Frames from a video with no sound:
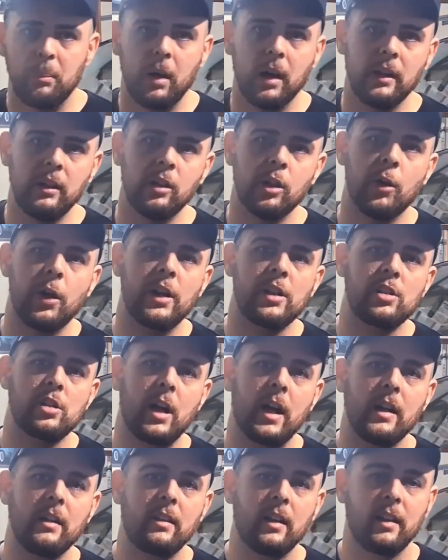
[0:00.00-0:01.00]
but I
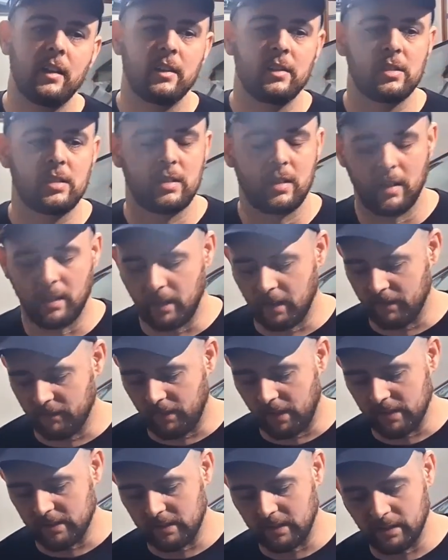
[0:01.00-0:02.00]
try things, and
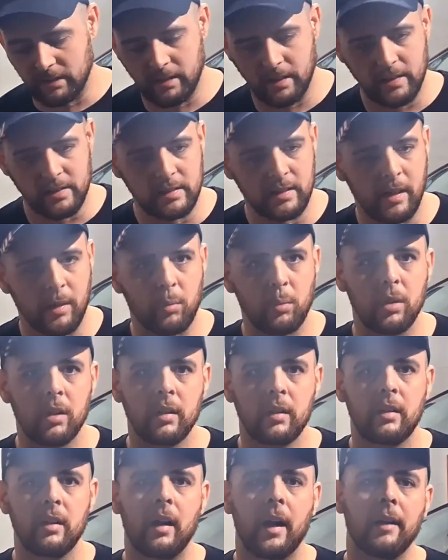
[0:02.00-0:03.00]
if I see things that
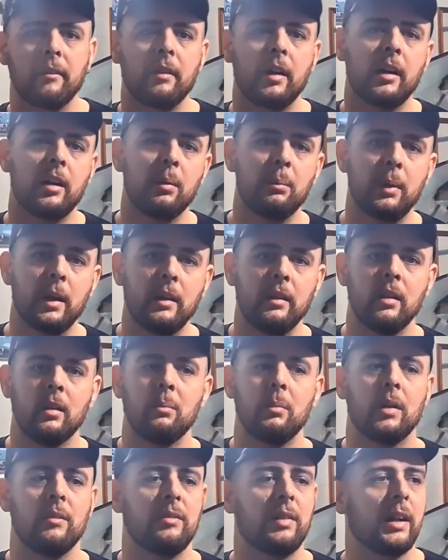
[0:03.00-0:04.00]
work, I recommend
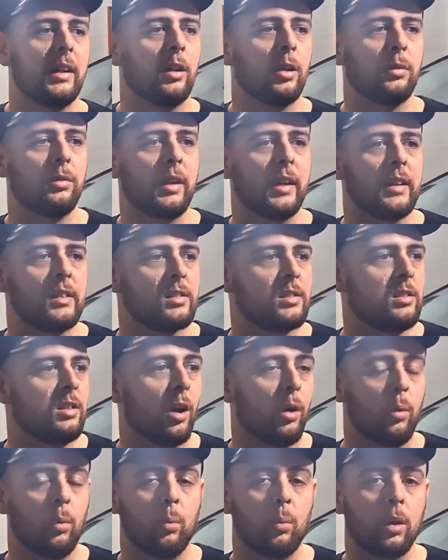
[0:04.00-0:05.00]
them. If I know things
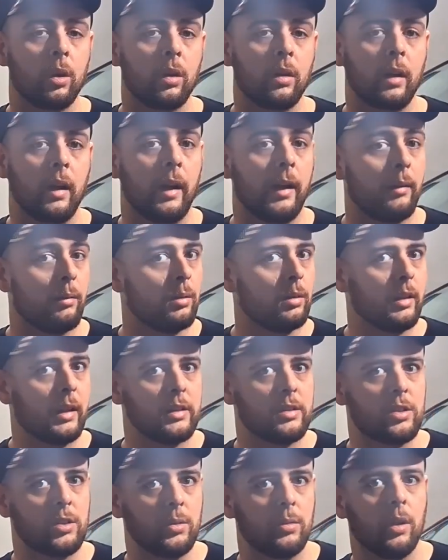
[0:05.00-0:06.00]
don't work, I will
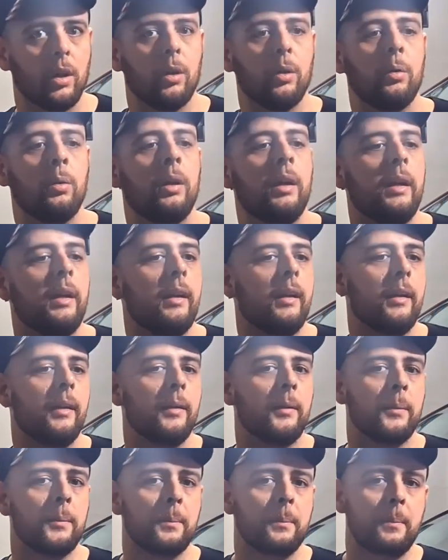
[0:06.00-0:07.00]
let you know.
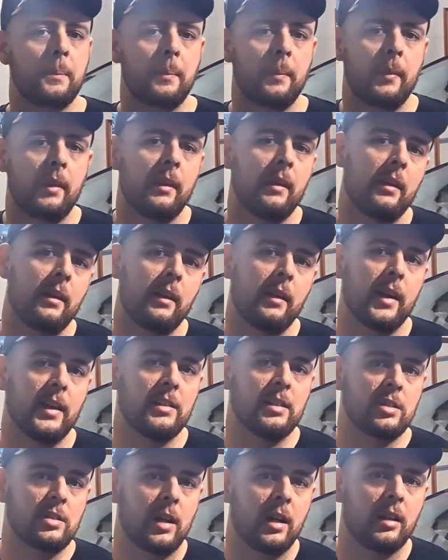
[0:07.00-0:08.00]
And
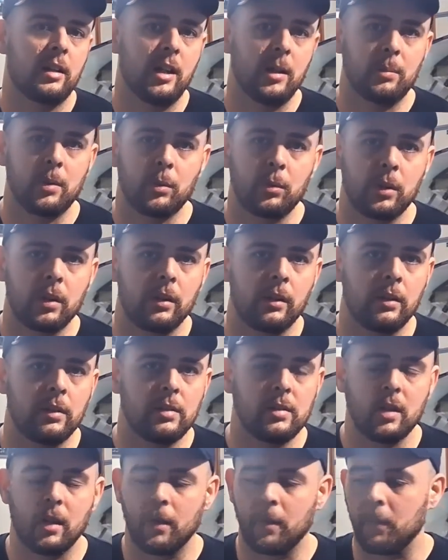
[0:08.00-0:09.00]
I just try to keep it real.
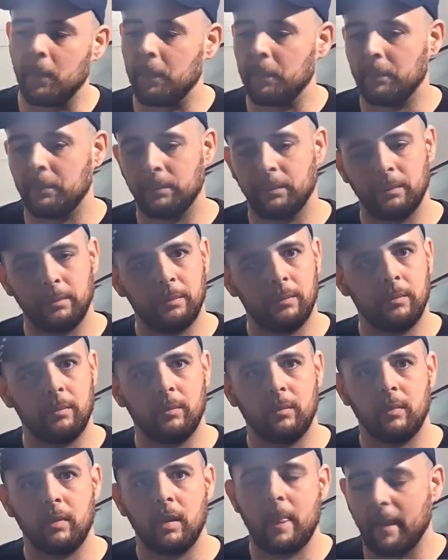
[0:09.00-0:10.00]
So
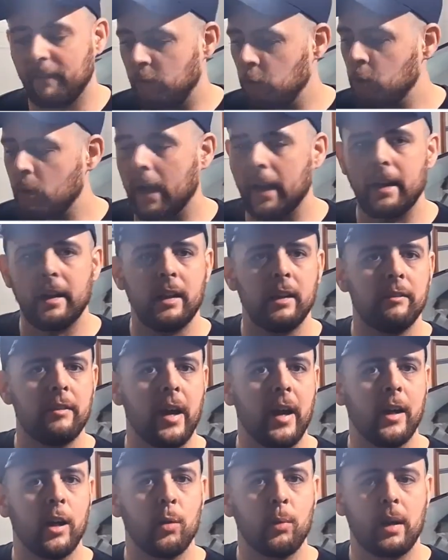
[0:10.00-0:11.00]
if you got any
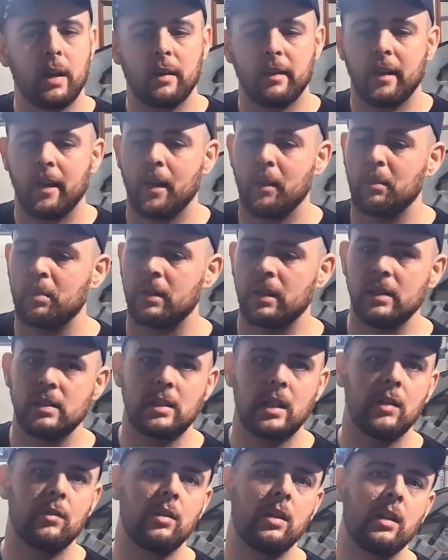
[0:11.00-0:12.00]
value out of that,
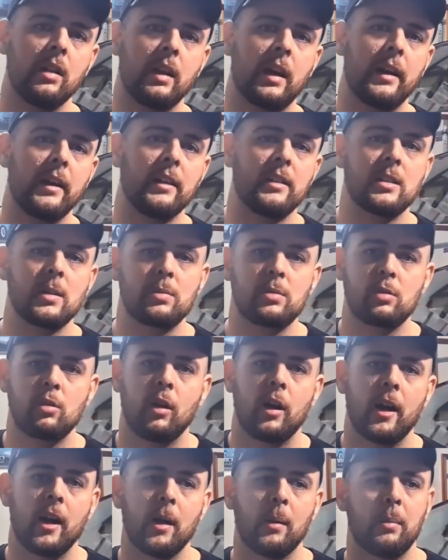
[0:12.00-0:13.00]
please give it a like,
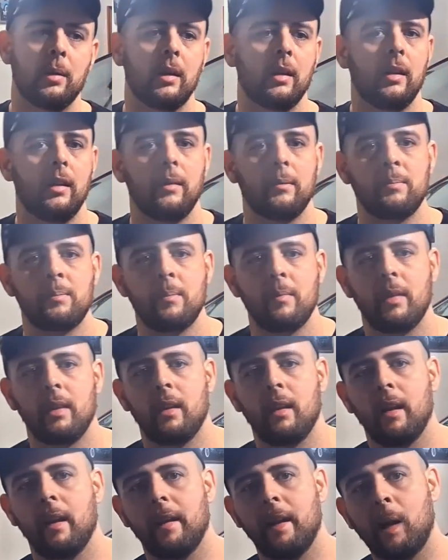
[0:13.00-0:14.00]
subscribe,
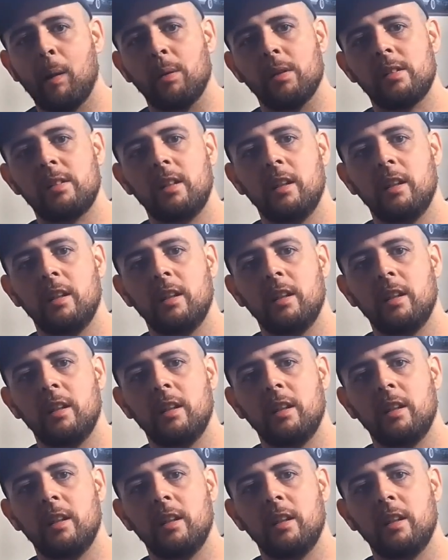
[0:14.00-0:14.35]
and I will